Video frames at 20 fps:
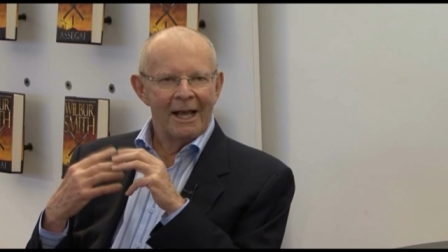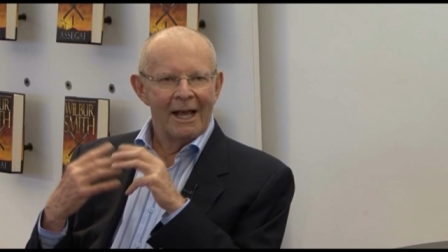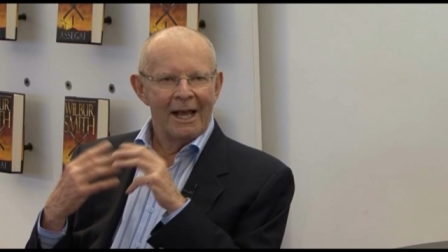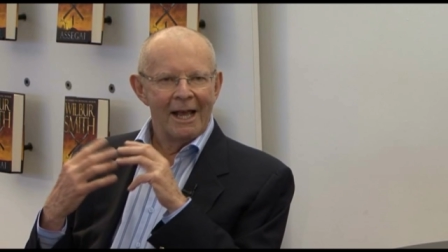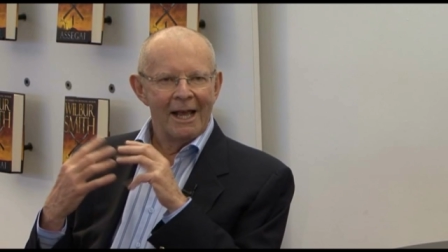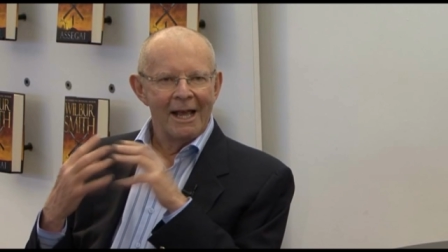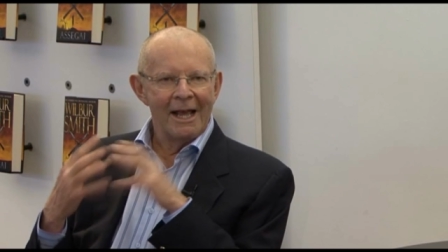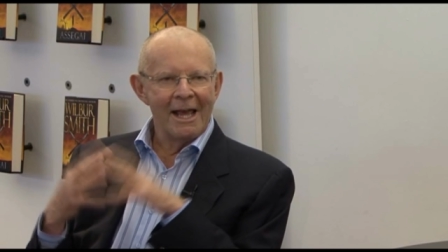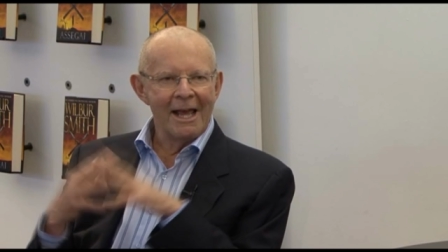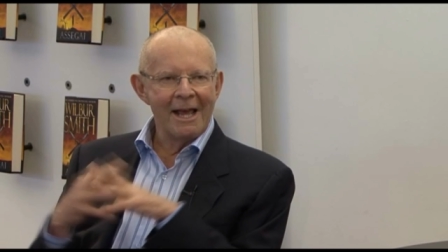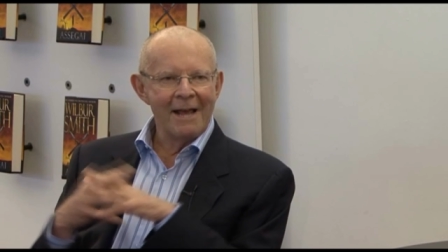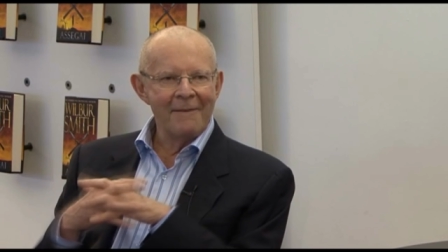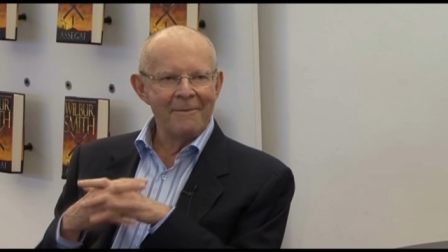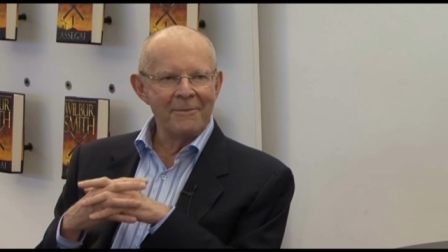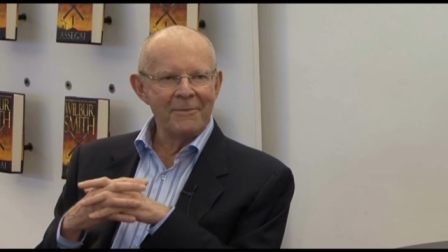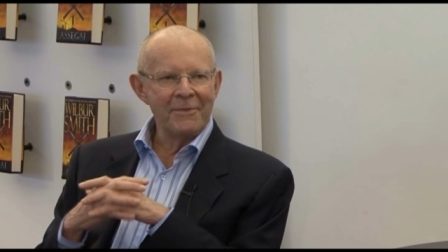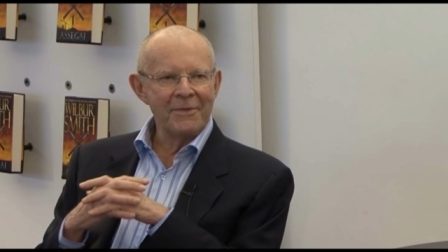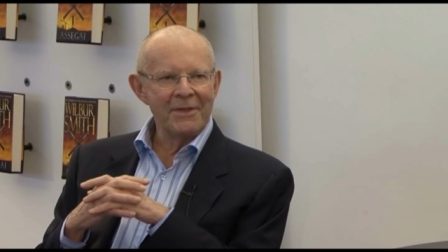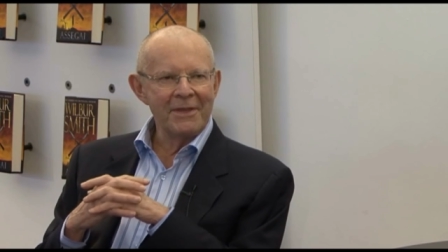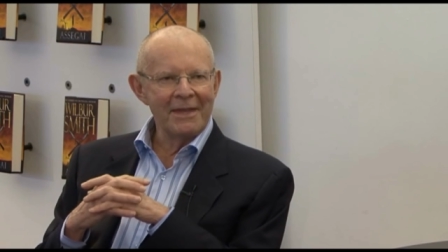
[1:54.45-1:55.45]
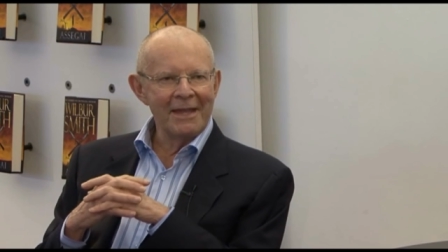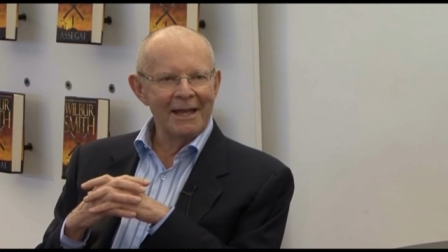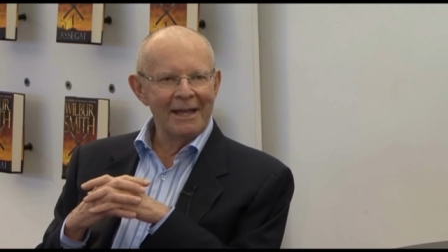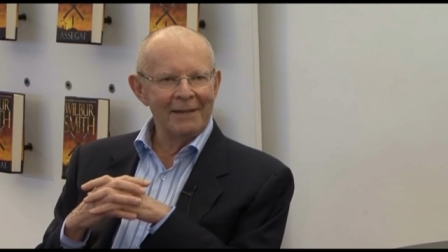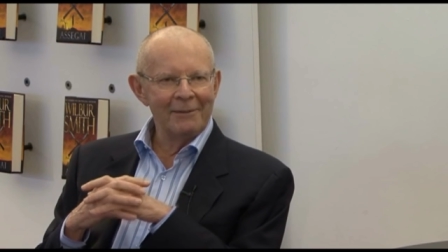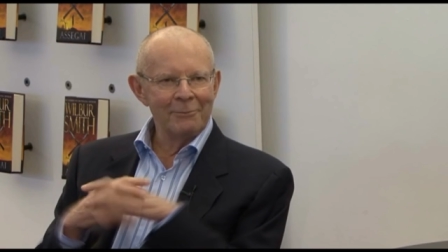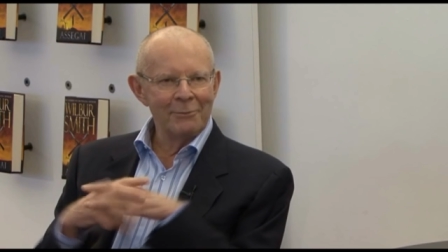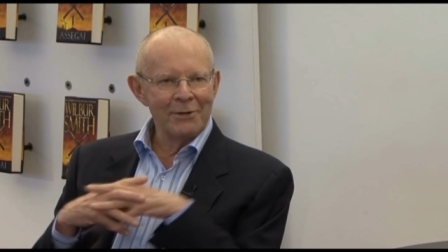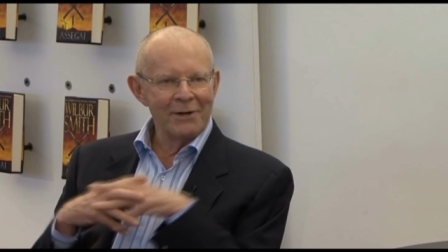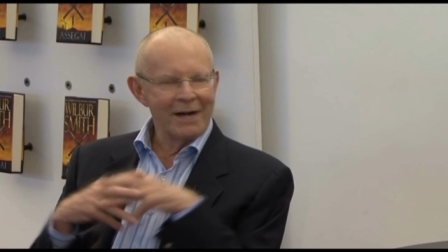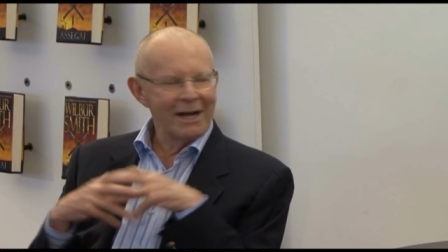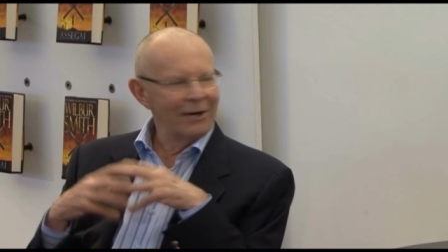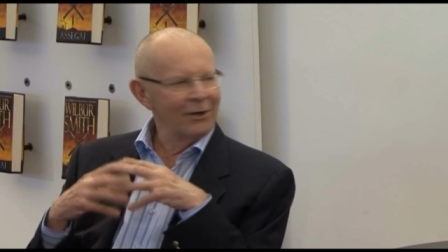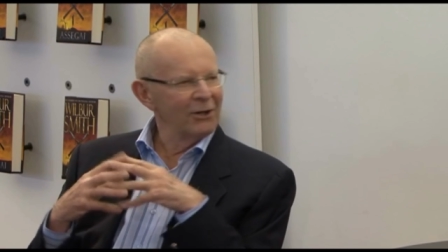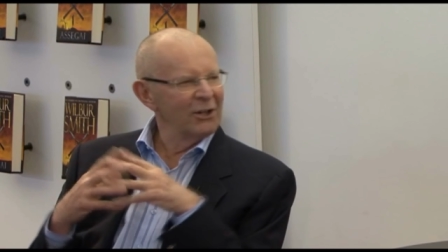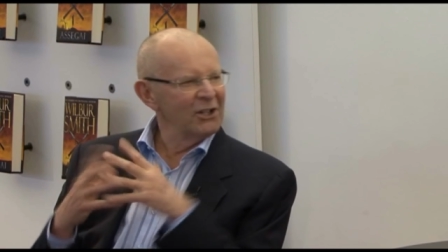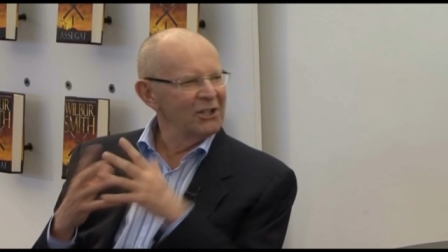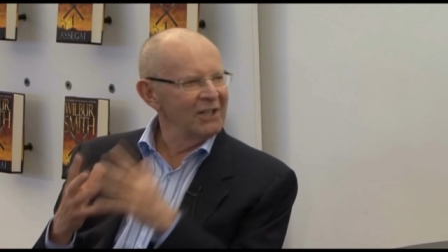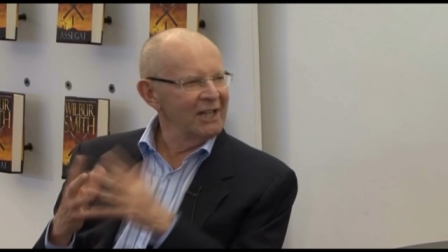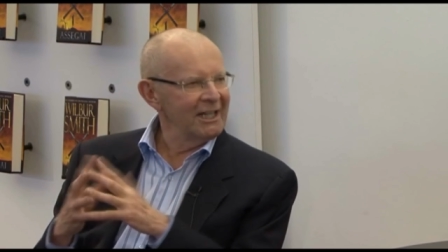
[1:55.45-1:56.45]
and uh, where I
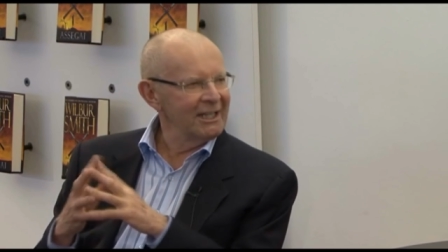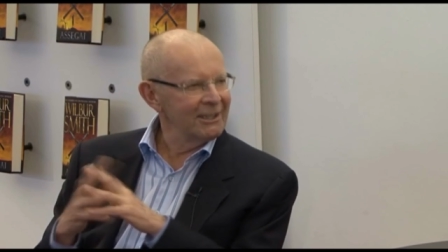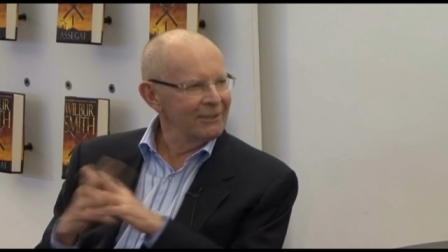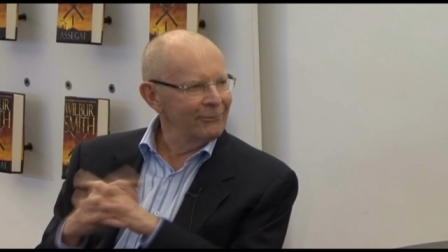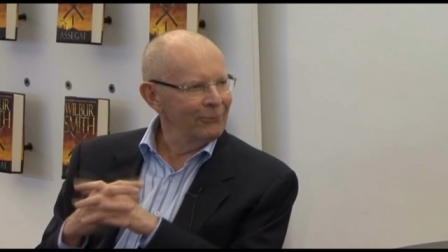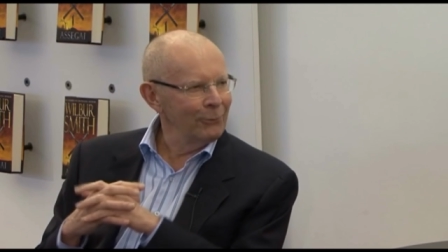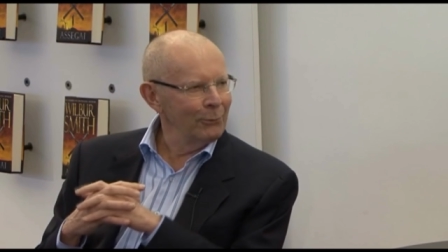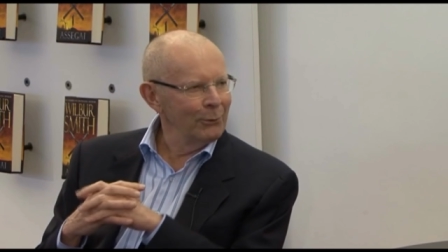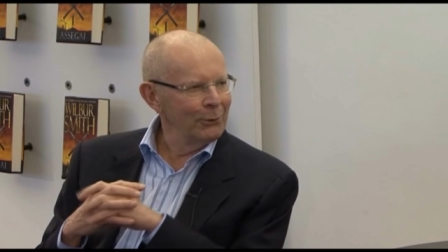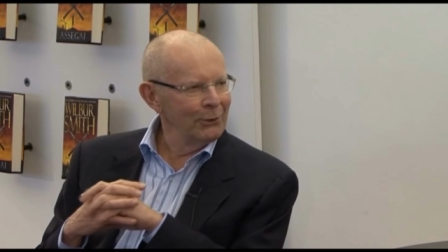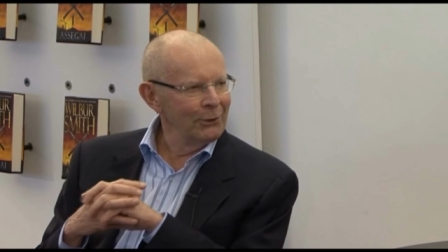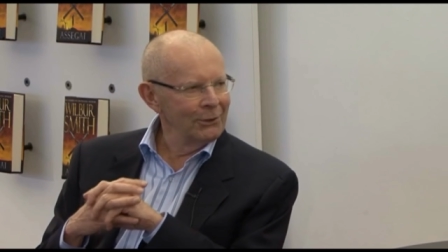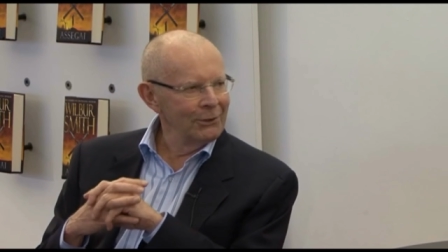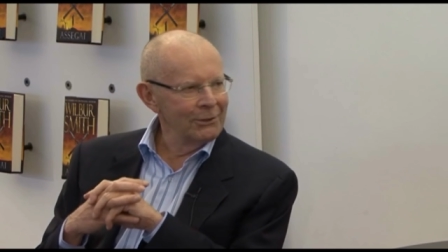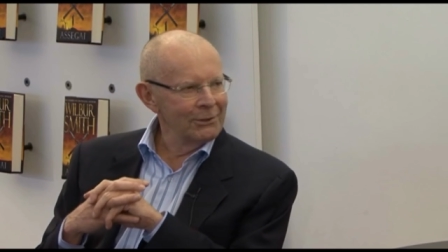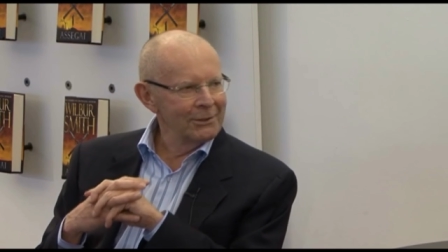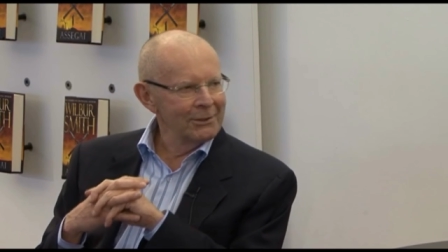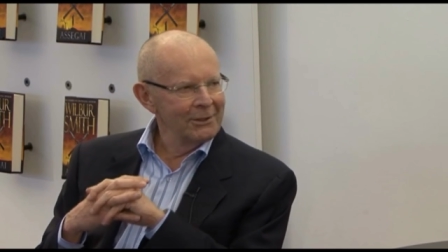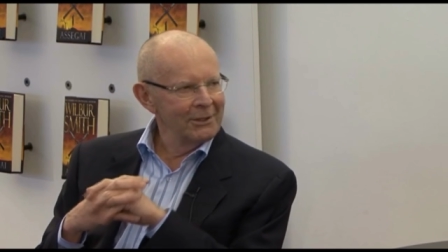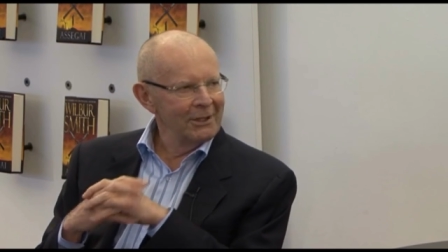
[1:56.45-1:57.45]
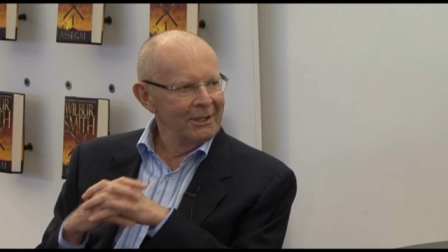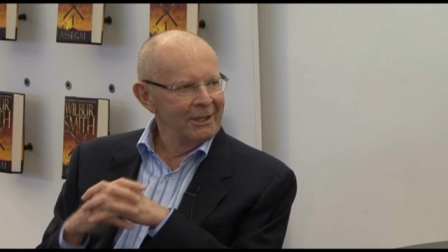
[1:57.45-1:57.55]
got a taste for words.